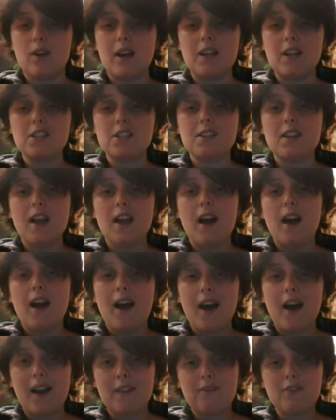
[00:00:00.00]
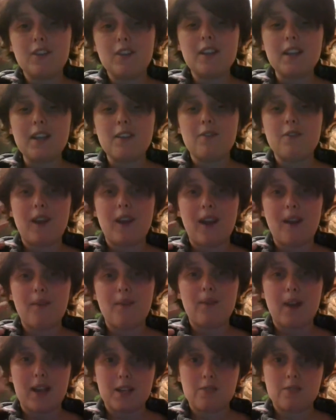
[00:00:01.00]
don't know, I feel like if I
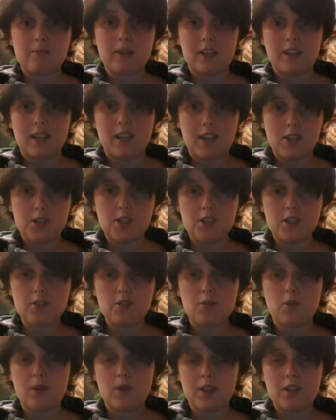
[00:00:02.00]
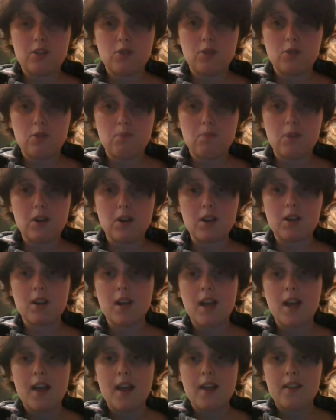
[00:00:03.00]
have expectations going into a book,
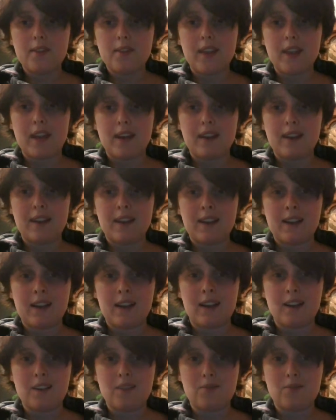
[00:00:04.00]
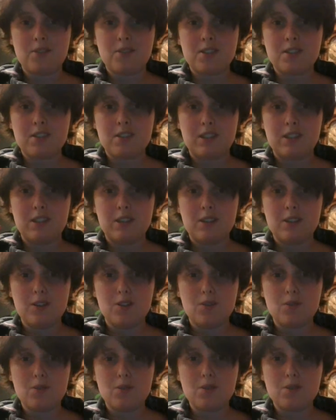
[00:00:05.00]
then it kind of
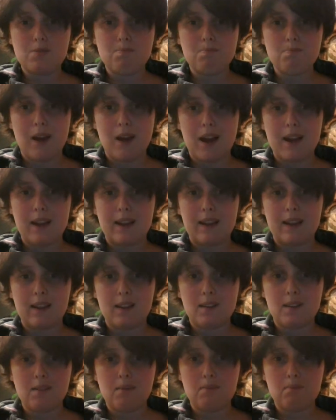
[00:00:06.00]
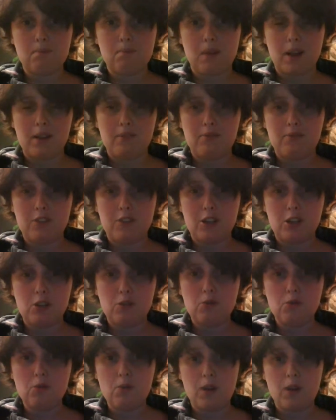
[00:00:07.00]
skews my
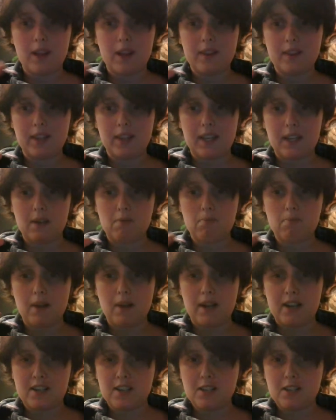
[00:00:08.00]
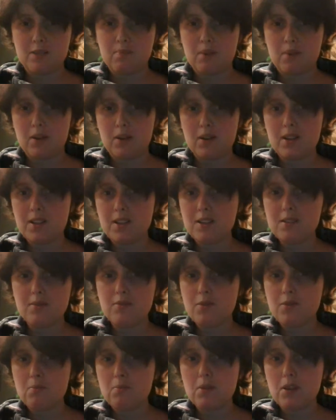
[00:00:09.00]
view and like my
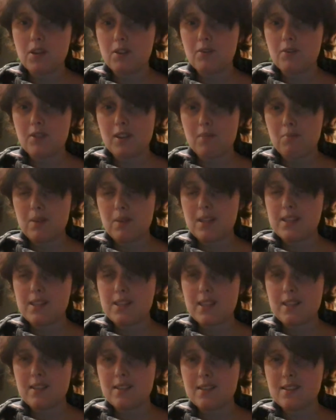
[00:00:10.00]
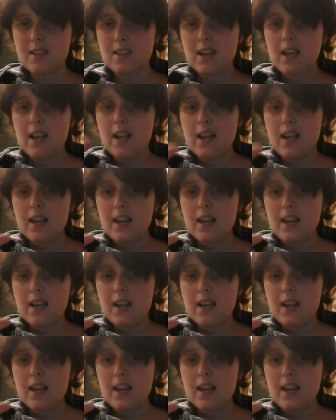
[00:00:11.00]
experience of the book, if that makes sense.